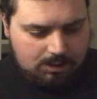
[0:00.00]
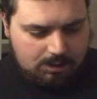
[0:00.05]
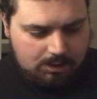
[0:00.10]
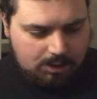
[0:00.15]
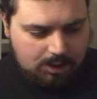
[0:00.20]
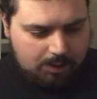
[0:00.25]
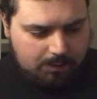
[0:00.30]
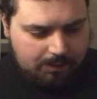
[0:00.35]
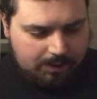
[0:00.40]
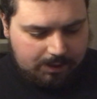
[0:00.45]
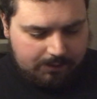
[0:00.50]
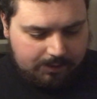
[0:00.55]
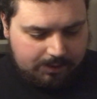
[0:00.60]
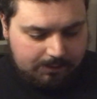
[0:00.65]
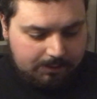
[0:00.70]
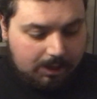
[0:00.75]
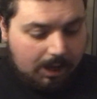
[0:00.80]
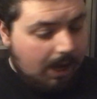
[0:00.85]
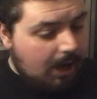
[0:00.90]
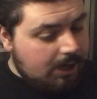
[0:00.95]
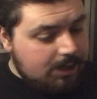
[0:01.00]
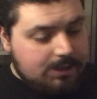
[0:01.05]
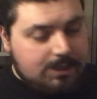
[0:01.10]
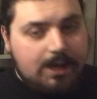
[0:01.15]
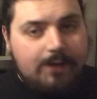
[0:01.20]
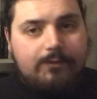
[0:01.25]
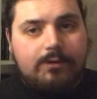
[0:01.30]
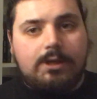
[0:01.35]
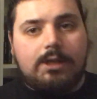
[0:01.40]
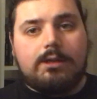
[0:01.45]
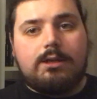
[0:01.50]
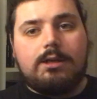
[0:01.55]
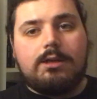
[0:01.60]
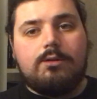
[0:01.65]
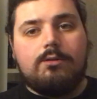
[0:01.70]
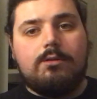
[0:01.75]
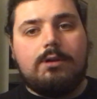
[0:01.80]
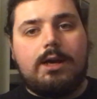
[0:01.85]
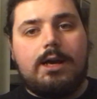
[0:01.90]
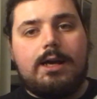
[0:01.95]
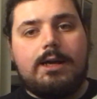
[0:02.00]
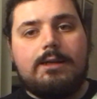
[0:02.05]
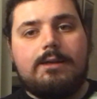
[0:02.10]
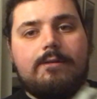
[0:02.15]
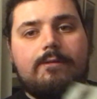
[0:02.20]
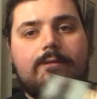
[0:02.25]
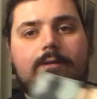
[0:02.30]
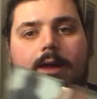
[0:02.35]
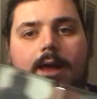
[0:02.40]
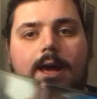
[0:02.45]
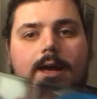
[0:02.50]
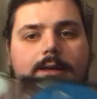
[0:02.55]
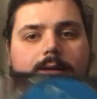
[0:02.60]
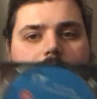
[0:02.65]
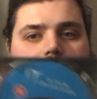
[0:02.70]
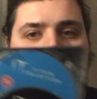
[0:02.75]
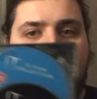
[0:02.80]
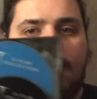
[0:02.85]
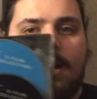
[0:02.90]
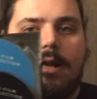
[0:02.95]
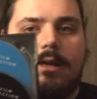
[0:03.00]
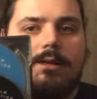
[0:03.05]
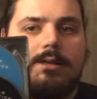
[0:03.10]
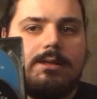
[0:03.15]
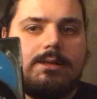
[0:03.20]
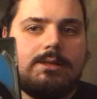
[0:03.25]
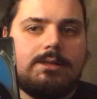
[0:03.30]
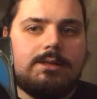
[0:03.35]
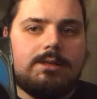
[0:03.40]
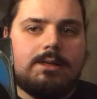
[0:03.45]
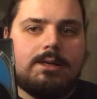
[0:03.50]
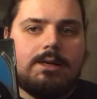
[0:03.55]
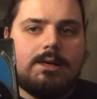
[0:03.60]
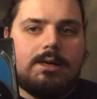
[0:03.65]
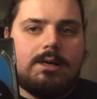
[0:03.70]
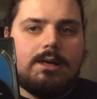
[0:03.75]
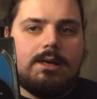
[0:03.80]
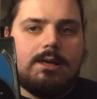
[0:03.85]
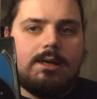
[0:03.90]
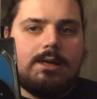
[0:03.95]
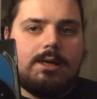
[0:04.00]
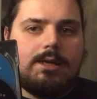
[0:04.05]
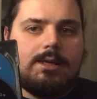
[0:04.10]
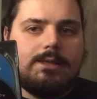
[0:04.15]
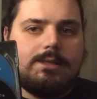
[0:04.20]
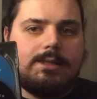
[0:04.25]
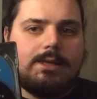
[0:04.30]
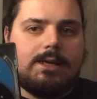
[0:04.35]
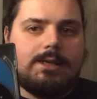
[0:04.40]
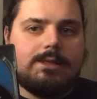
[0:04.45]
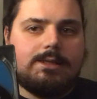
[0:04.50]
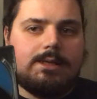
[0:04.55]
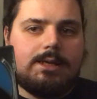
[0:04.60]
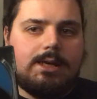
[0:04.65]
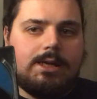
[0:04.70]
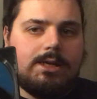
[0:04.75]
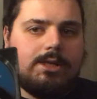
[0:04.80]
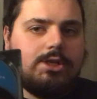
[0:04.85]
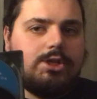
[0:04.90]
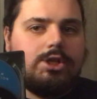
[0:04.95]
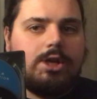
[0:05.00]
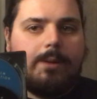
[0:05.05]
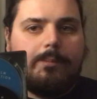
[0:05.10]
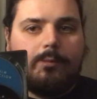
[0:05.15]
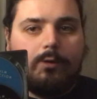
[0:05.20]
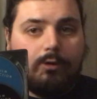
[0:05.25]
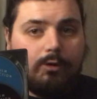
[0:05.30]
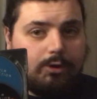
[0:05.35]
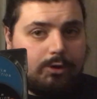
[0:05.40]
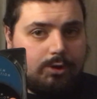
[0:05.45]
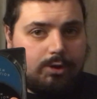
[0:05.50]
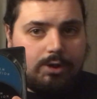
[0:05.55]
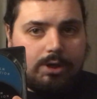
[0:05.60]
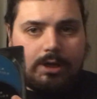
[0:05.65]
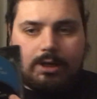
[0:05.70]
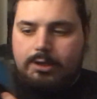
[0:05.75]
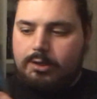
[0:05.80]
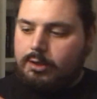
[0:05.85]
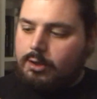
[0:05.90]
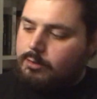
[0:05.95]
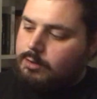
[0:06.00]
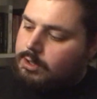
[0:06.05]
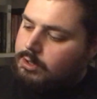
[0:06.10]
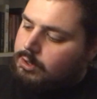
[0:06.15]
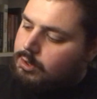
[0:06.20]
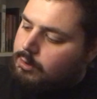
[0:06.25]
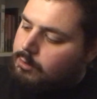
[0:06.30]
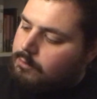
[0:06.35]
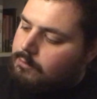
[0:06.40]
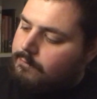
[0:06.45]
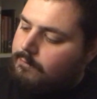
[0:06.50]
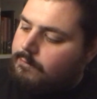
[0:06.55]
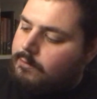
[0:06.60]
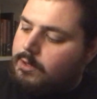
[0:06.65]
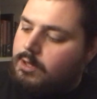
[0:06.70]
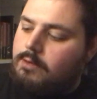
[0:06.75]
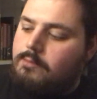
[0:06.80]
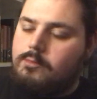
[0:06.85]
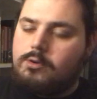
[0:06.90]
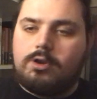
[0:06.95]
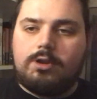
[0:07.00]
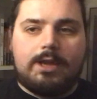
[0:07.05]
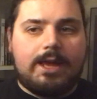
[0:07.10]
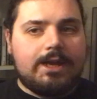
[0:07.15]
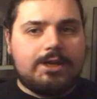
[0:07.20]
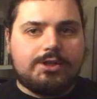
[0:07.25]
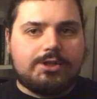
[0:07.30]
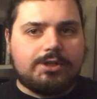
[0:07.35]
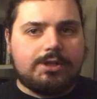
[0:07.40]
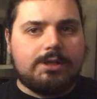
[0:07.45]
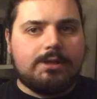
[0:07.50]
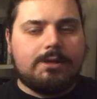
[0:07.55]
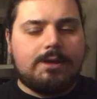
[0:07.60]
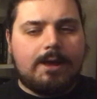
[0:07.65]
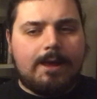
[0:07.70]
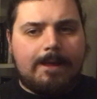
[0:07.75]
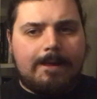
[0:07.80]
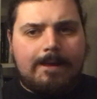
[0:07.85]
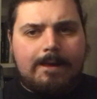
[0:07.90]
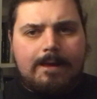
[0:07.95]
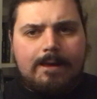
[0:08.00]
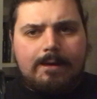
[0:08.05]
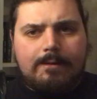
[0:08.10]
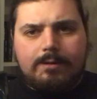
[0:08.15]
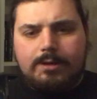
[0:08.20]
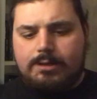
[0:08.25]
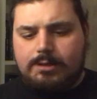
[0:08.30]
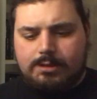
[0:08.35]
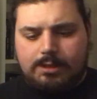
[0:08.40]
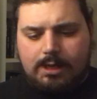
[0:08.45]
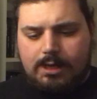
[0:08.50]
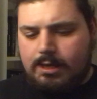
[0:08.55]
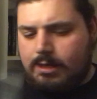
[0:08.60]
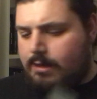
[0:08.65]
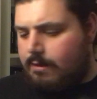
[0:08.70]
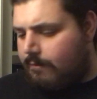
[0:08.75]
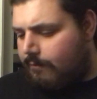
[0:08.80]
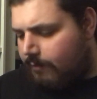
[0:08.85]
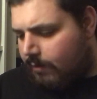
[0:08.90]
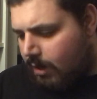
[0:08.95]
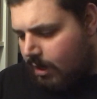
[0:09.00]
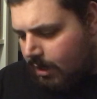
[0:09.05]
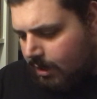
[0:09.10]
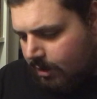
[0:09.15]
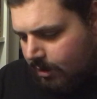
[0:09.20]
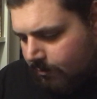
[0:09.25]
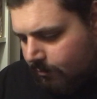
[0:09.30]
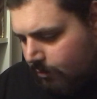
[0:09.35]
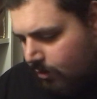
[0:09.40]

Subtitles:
here we have them. I definitely do like the fact that it says it chapter, the two film collection, because if I am